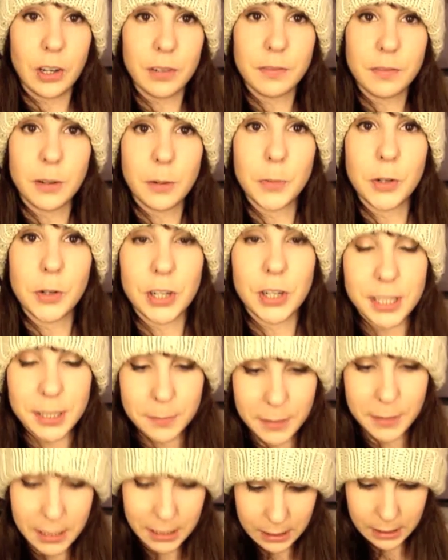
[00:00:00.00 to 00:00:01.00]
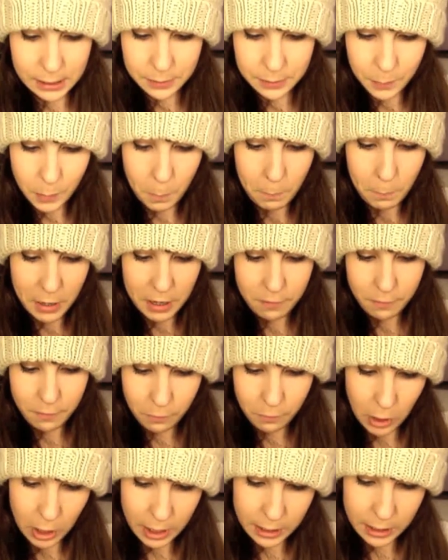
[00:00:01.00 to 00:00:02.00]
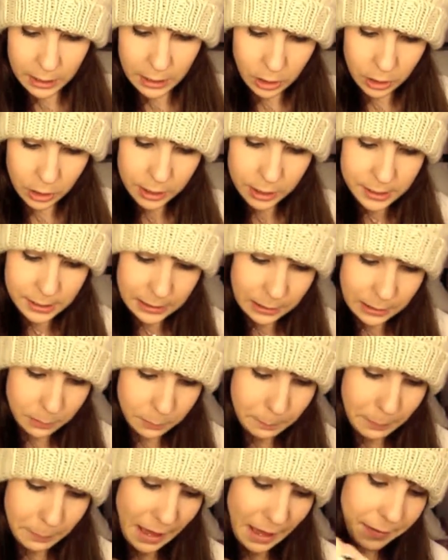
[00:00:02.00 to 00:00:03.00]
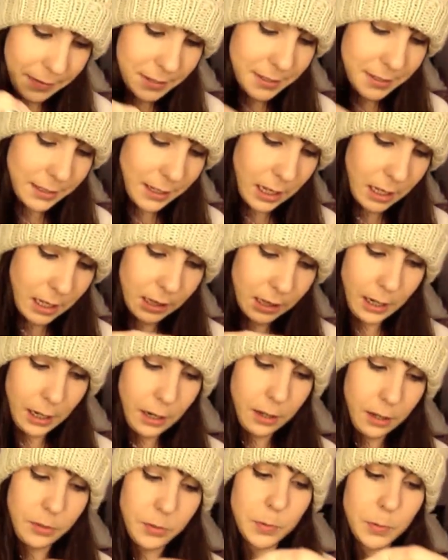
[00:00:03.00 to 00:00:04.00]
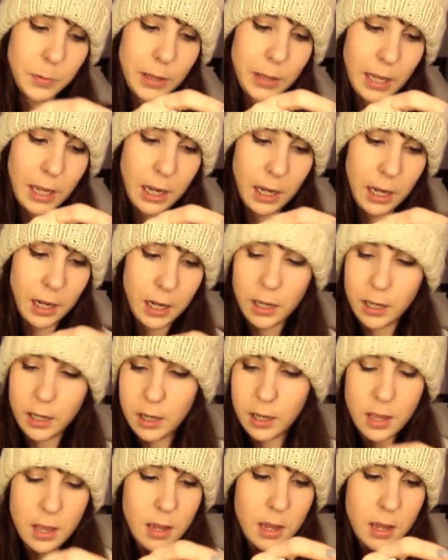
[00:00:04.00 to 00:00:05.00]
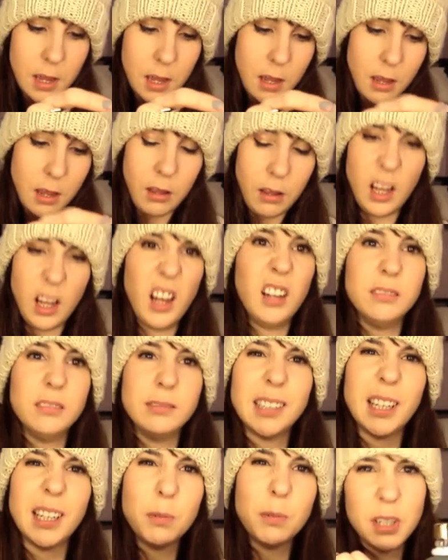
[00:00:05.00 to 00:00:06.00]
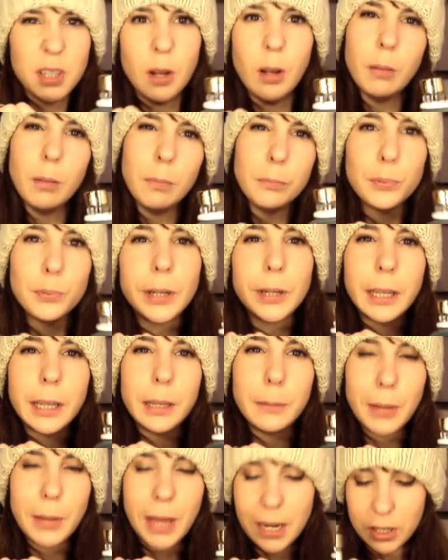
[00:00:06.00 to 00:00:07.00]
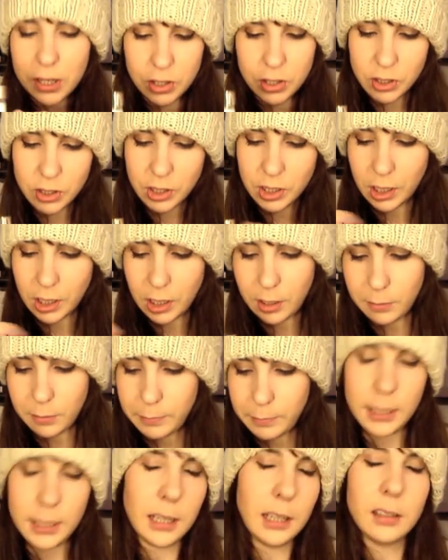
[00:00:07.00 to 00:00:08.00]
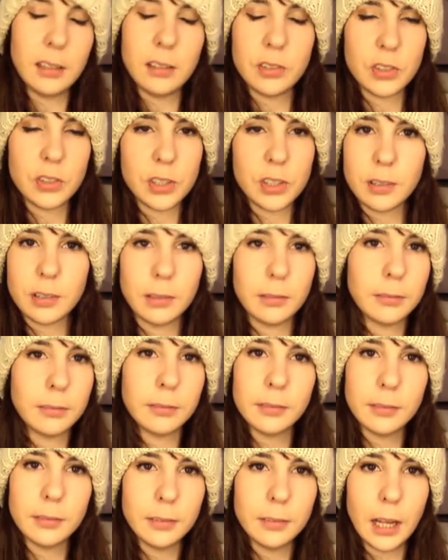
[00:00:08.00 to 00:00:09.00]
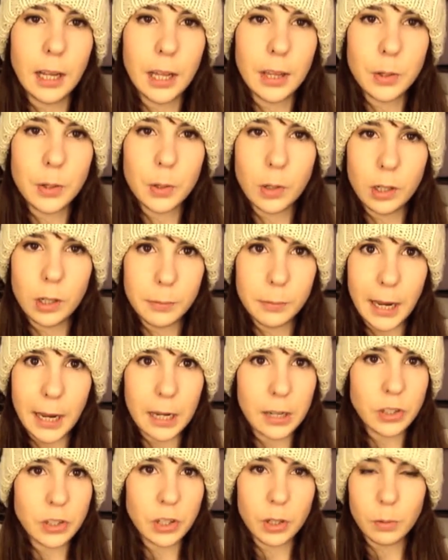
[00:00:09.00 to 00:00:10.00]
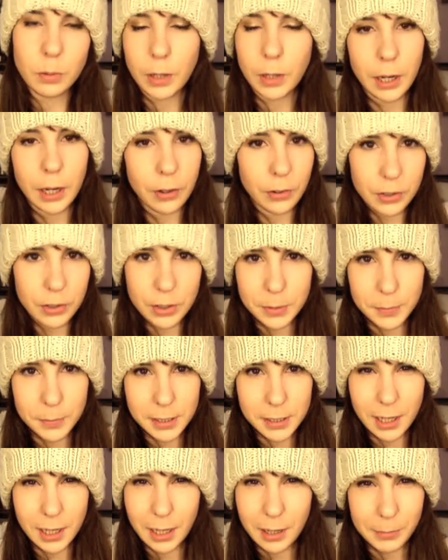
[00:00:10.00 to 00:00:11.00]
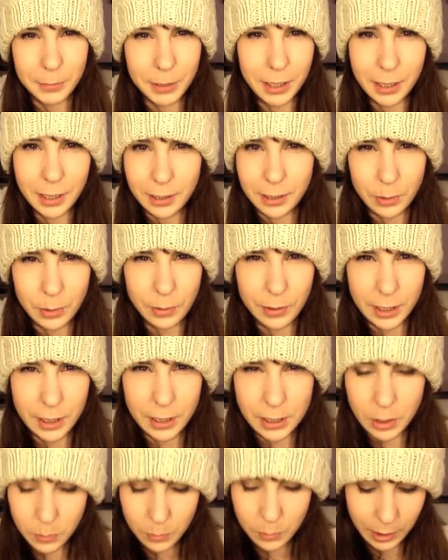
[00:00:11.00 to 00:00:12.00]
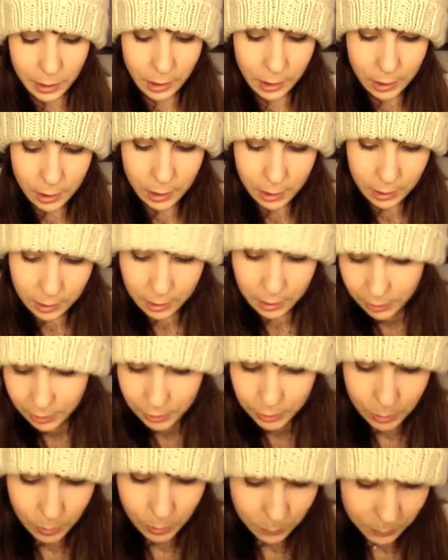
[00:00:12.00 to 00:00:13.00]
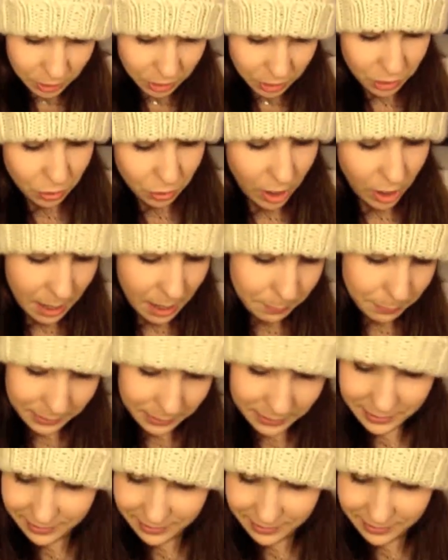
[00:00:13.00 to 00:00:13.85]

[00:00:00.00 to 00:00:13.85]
got from Christmas is from my friend. I got this little bath set that comes with like, um, it was all pretty packaged up, um, but I just, I threw all the packaging away on Christmas Day. I mean, I didn't want to deal with so much crap.